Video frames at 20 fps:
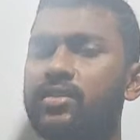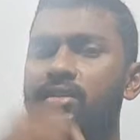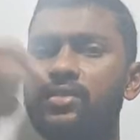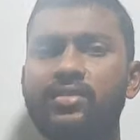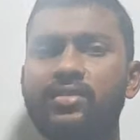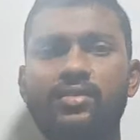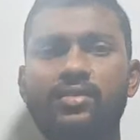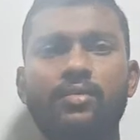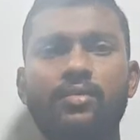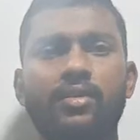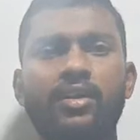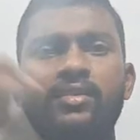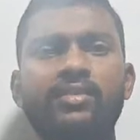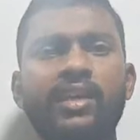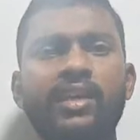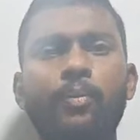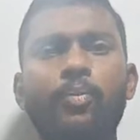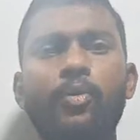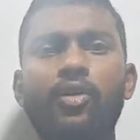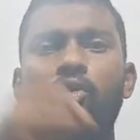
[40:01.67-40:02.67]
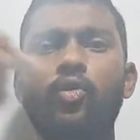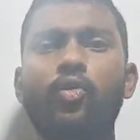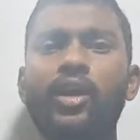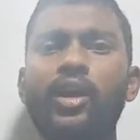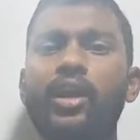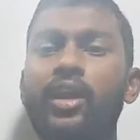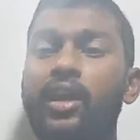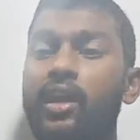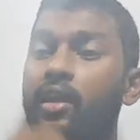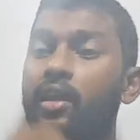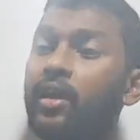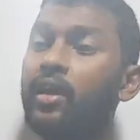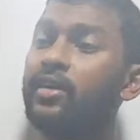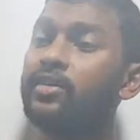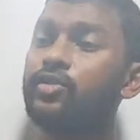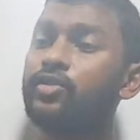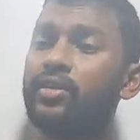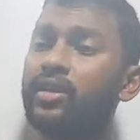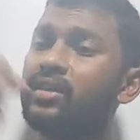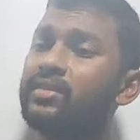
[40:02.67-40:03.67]
system. It is keep on rotating.
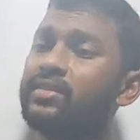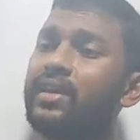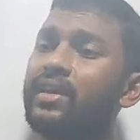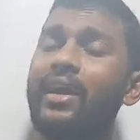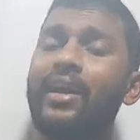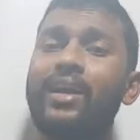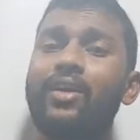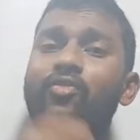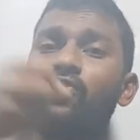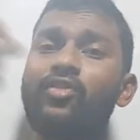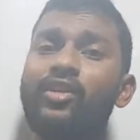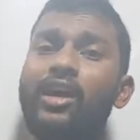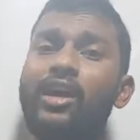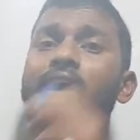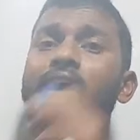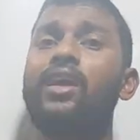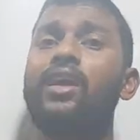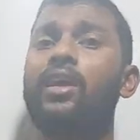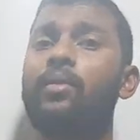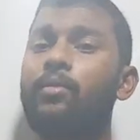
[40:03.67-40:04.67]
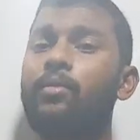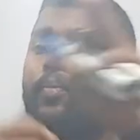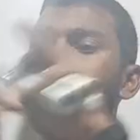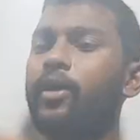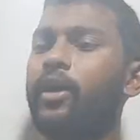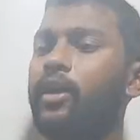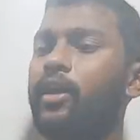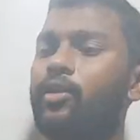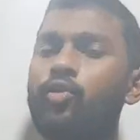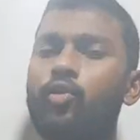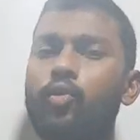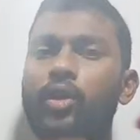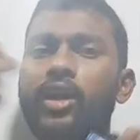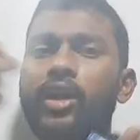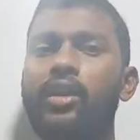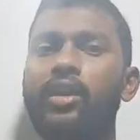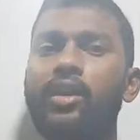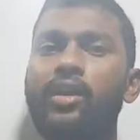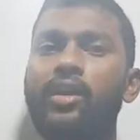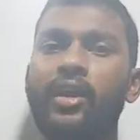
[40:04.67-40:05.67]
So there is a kind of torque I'm applying to
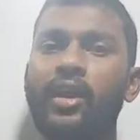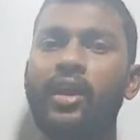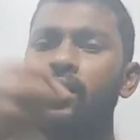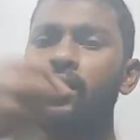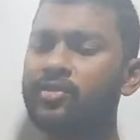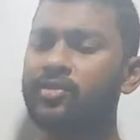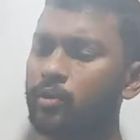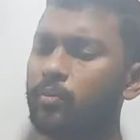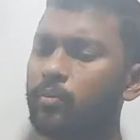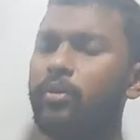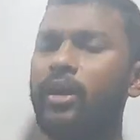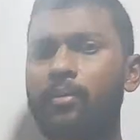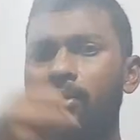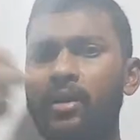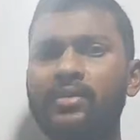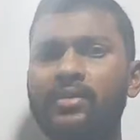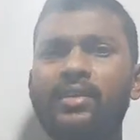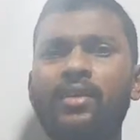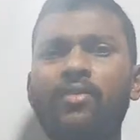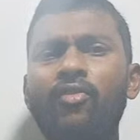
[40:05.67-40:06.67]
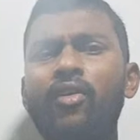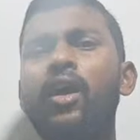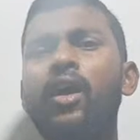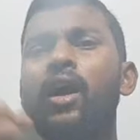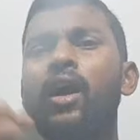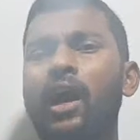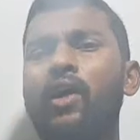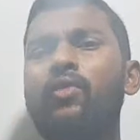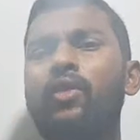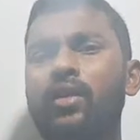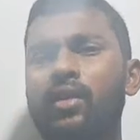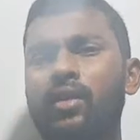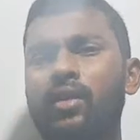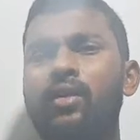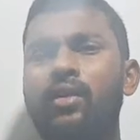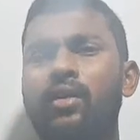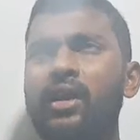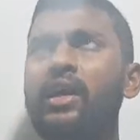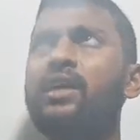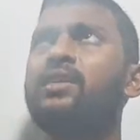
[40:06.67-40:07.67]
rotate it, right? So by myself,
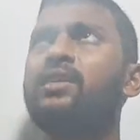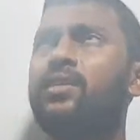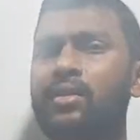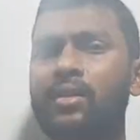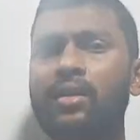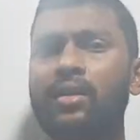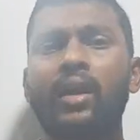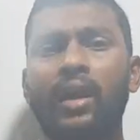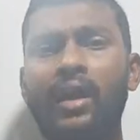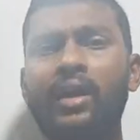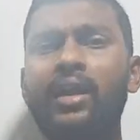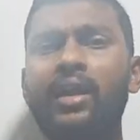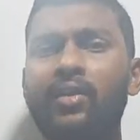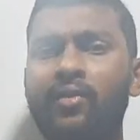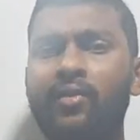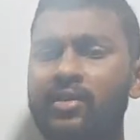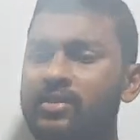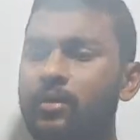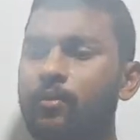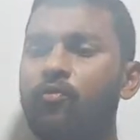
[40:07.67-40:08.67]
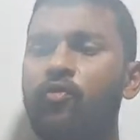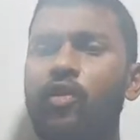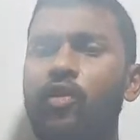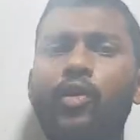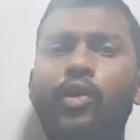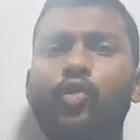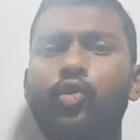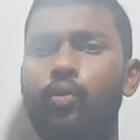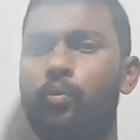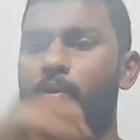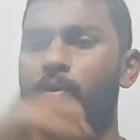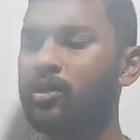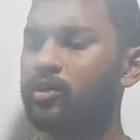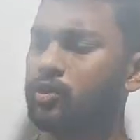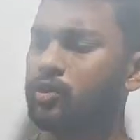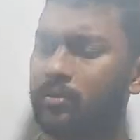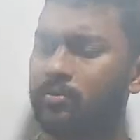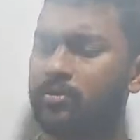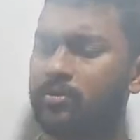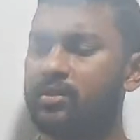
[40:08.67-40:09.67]
our nature had given some power to me.
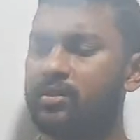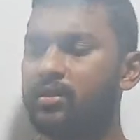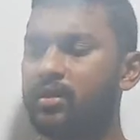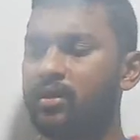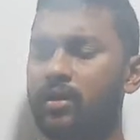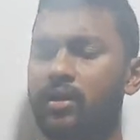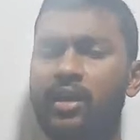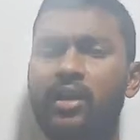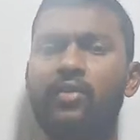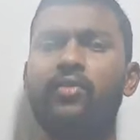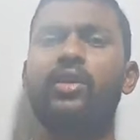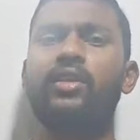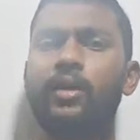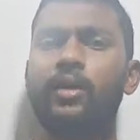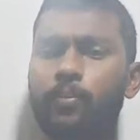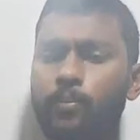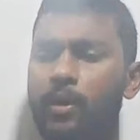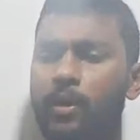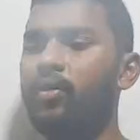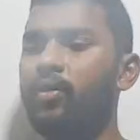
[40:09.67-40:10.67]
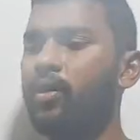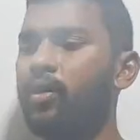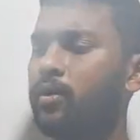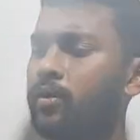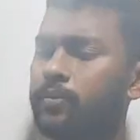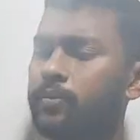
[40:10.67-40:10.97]
So I'm just giving that power